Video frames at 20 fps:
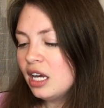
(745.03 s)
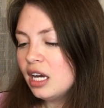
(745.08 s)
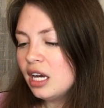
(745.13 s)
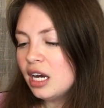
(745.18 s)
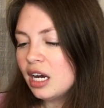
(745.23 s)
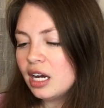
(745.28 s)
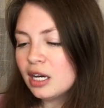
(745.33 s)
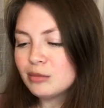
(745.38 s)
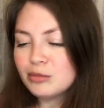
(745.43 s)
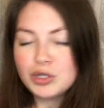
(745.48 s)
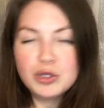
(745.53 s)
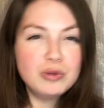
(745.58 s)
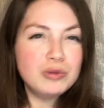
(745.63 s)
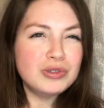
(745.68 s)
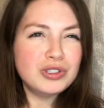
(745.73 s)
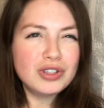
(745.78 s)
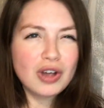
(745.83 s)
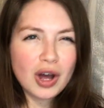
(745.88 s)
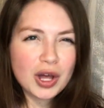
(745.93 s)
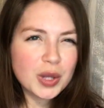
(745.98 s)
Um, you
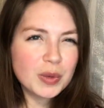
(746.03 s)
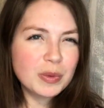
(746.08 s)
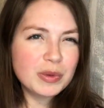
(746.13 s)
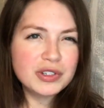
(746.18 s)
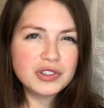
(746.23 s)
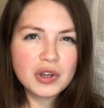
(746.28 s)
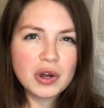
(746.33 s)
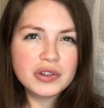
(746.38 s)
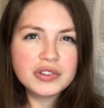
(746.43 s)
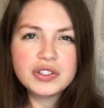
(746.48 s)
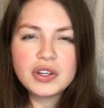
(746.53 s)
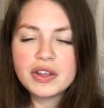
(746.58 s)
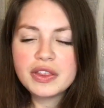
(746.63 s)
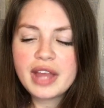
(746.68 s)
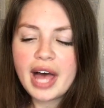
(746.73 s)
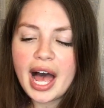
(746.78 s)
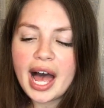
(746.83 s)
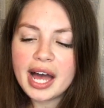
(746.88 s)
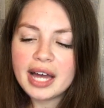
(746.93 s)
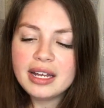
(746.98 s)
saw the results on
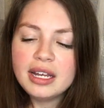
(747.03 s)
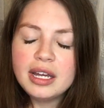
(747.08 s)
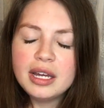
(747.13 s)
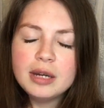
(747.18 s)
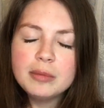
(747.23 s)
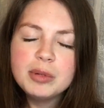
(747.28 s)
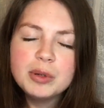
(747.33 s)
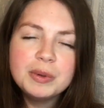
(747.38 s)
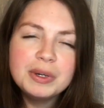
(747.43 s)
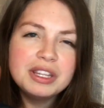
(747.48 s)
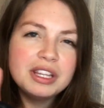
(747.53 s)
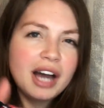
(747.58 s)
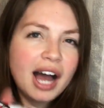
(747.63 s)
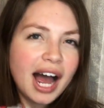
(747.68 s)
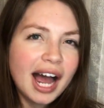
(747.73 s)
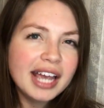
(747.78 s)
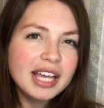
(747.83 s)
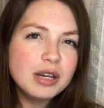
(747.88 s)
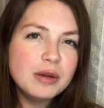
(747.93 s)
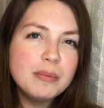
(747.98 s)
that, but with
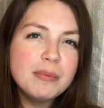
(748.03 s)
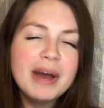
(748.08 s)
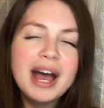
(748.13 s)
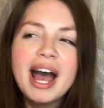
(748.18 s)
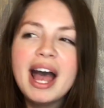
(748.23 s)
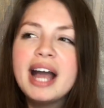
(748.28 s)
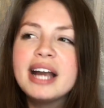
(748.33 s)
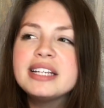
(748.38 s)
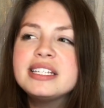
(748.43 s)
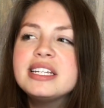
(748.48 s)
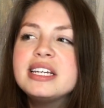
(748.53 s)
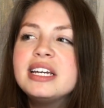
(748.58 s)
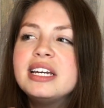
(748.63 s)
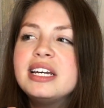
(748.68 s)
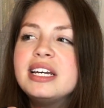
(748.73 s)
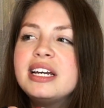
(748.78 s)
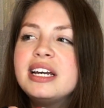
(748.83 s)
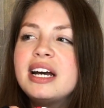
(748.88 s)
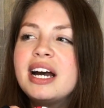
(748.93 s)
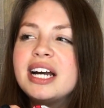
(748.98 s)
high impact,
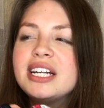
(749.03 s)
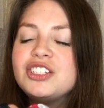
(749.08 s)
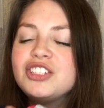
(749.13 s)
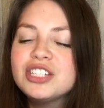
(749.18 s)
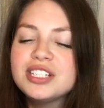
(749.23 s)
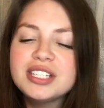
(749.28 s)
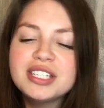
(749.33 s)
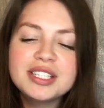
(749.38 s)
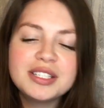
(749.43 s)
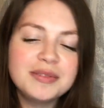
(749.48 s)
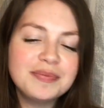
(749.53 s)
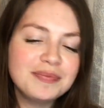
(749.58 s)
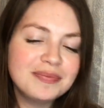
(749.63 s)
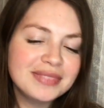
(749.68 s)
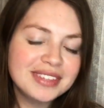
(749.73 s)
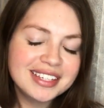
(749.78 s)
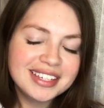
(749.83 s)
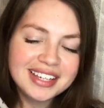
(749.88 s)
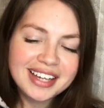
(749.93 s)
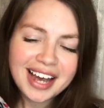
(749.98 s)
I just,
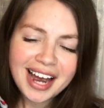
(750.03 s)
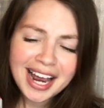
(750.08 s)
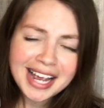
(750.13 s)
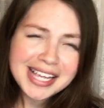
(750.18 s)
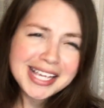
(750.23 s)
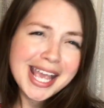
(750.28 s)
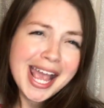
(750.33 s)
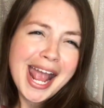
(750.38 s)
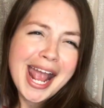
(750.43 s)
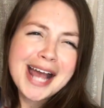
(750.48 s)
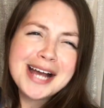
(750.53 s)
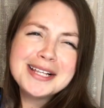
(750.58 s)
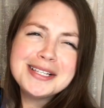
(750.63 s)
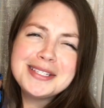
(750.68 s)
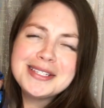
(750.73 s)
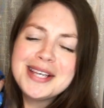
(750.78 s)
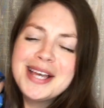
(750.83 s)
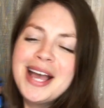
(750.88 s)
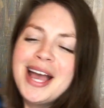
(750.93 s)
I can't.